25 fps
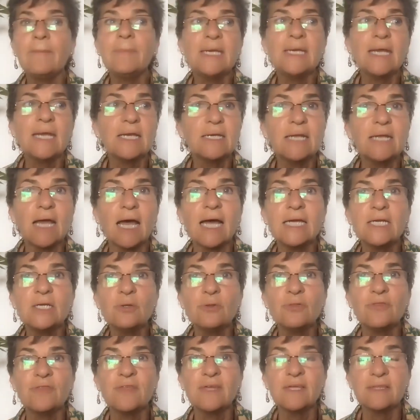I mean, I
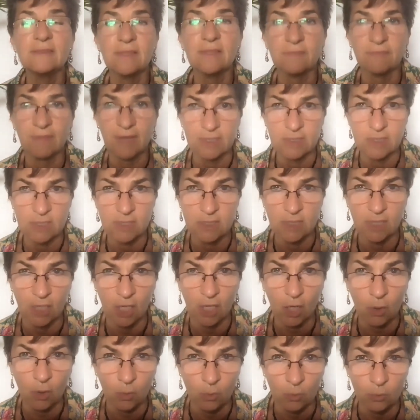don't think that that's
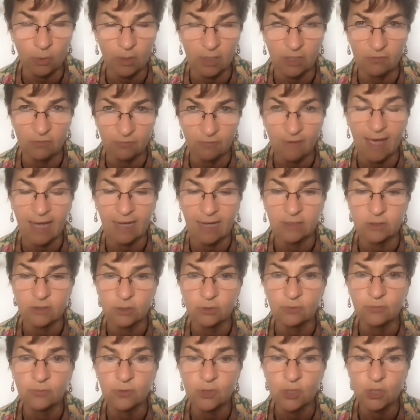the only
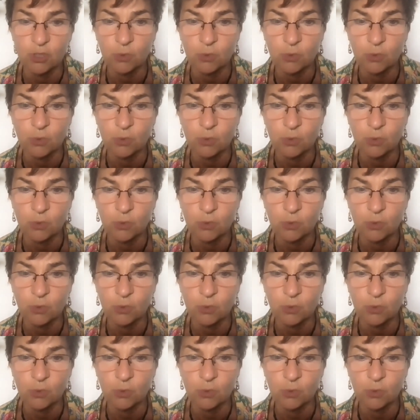factor for